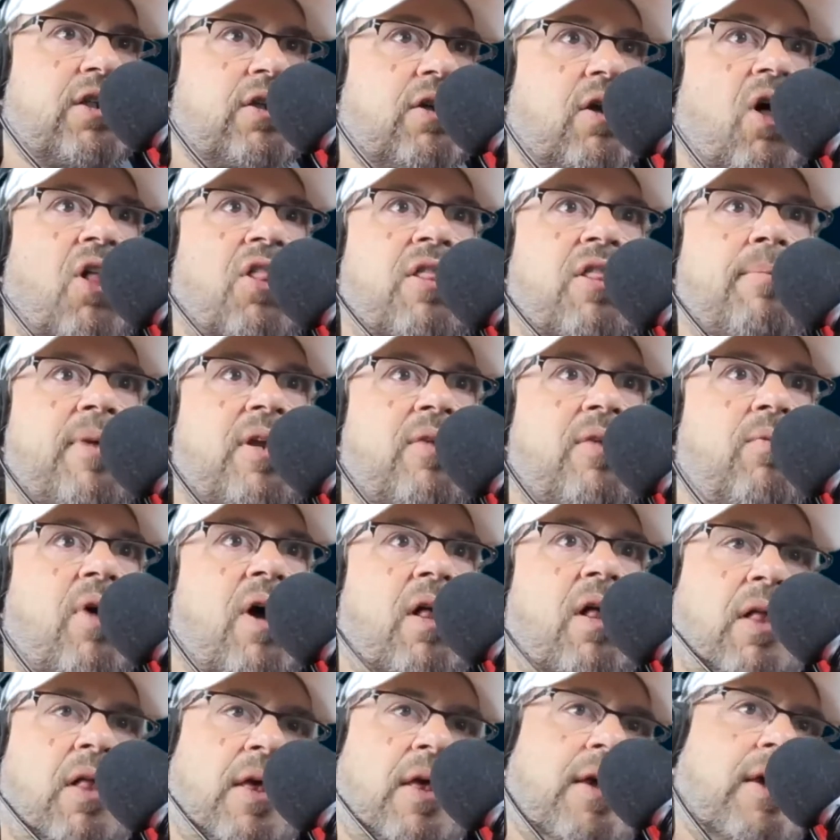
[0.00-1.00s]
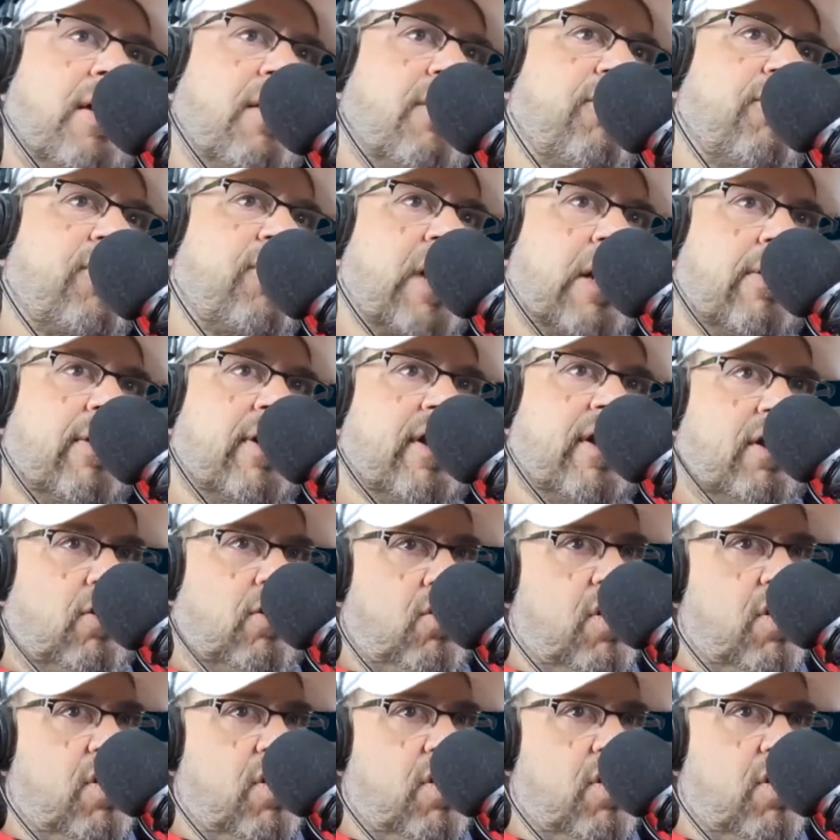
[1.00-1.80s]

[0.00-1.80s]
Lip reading: All the meanwhile, sharing it or not